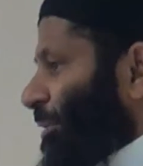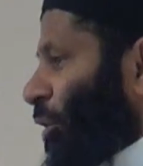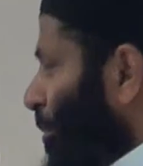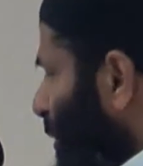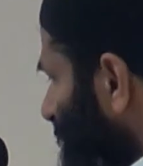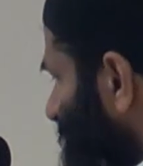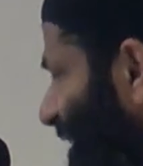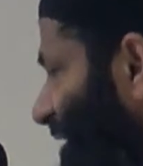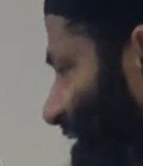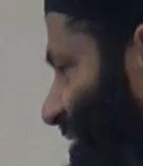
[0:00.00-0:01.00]
but Umar couldn't
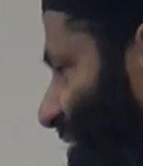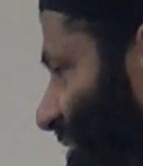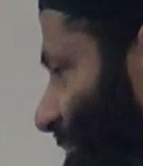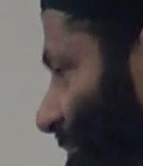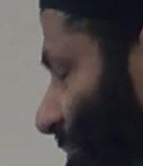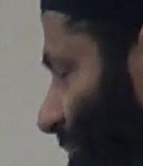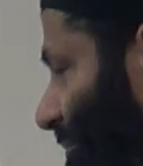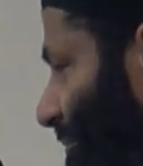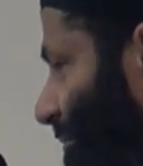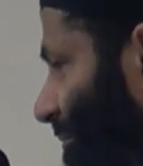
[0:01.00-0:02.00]
see this.
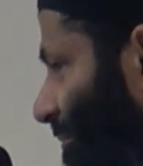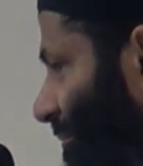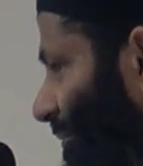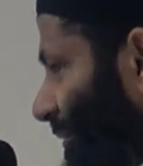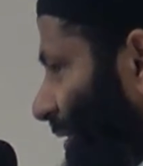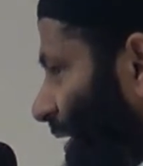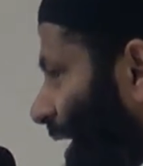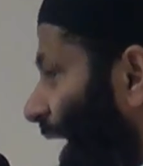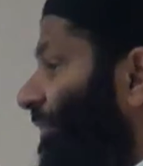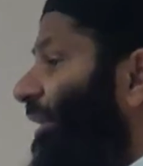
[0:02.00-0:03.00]

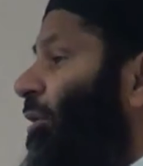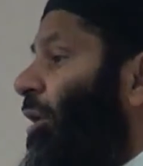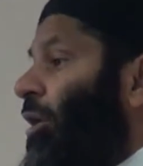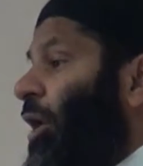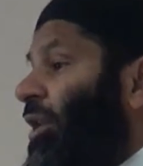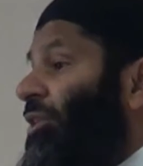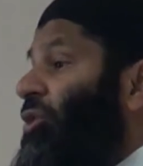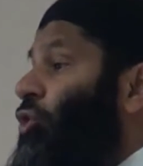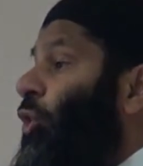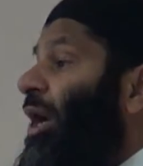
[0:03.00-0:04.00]
And then the
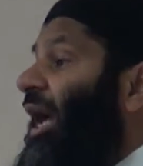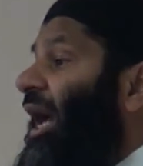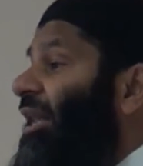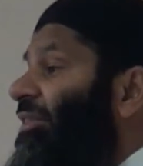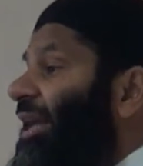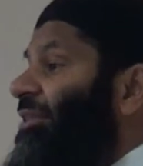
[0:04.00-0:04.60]
juhal,